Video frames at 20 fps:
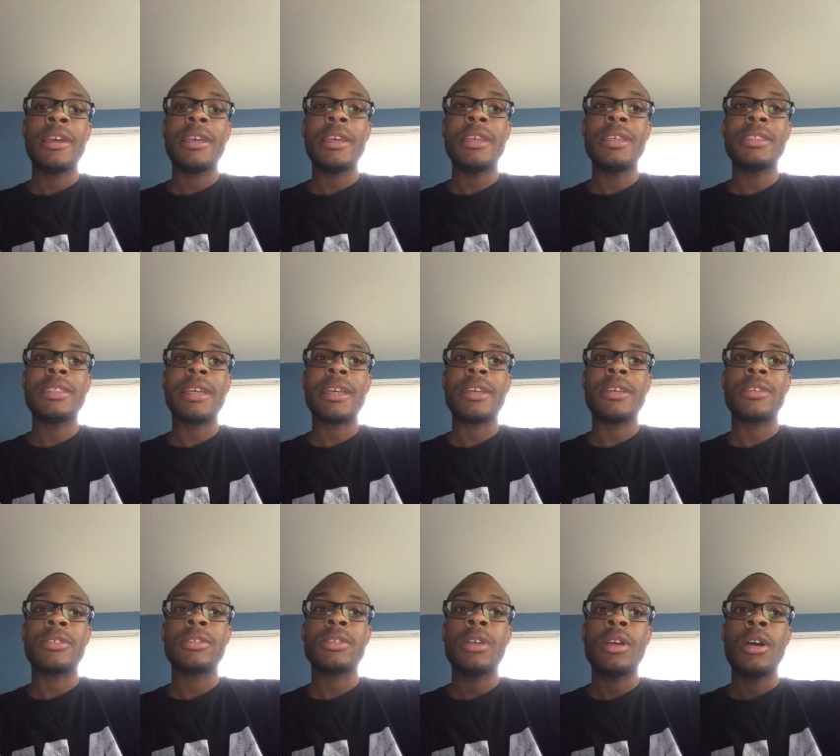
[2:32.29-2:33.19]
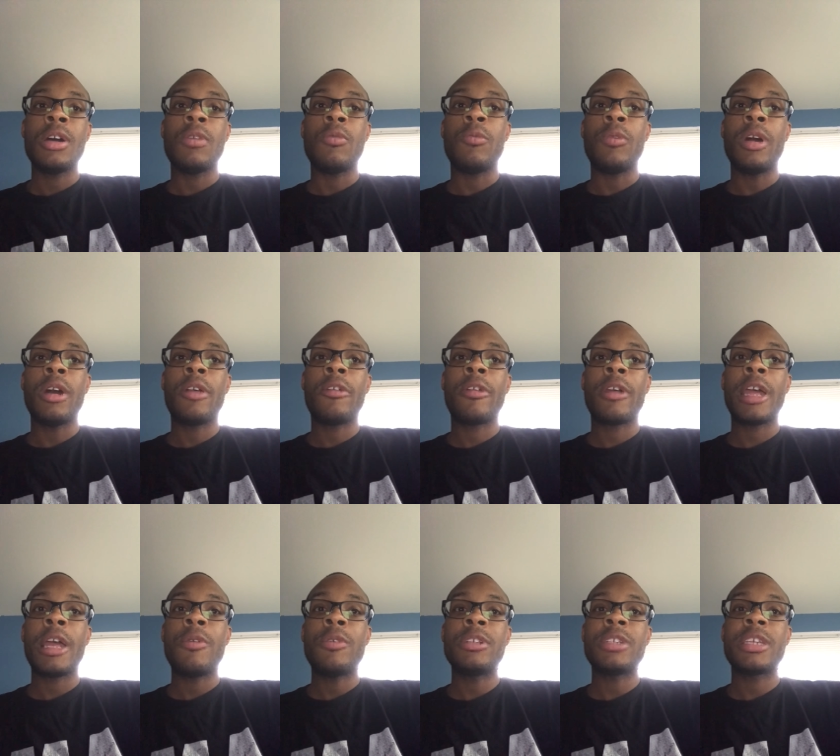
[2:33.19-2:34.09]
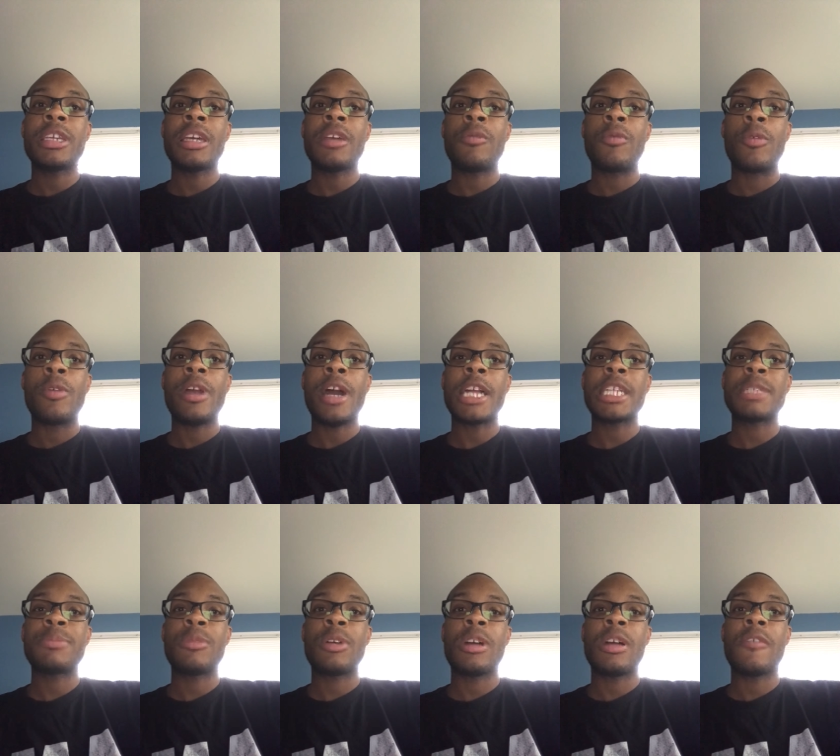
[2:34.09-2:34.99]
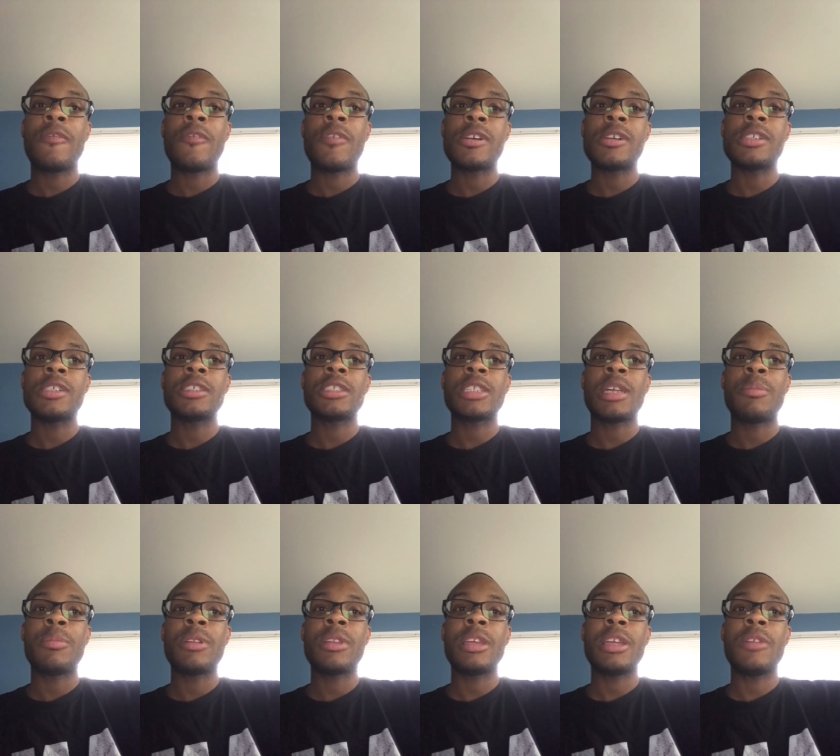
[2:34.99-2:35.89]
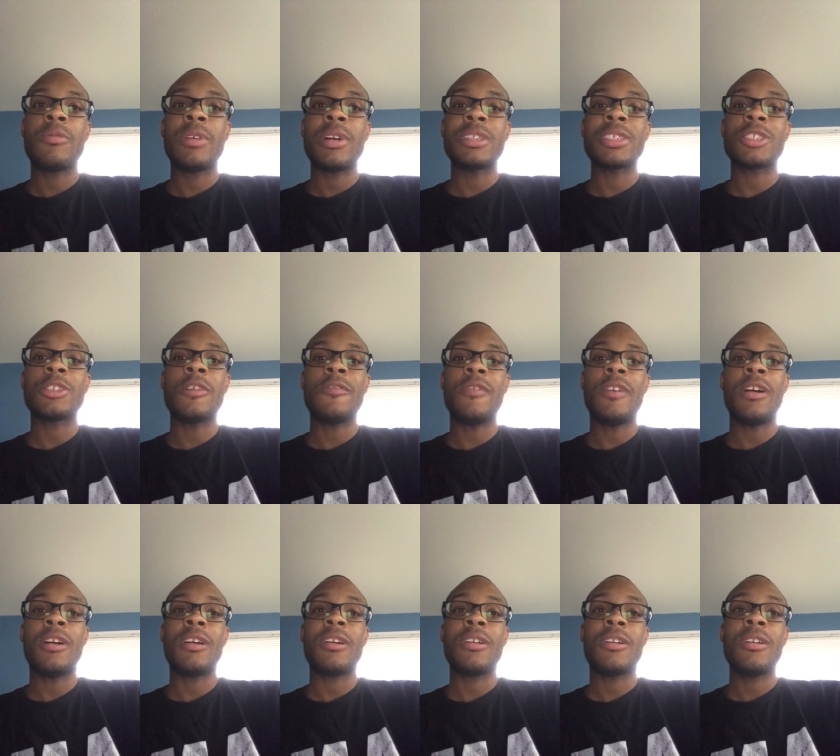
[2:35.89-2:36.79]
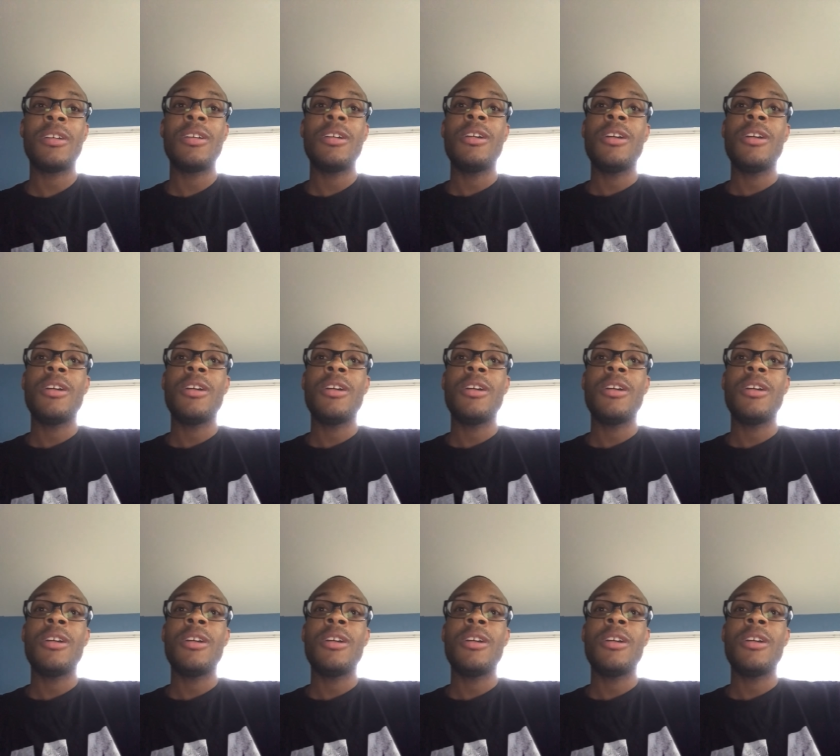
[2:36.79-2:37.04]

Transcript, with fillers: he says, What grade would you give Rui Hachimura for Summer run so far?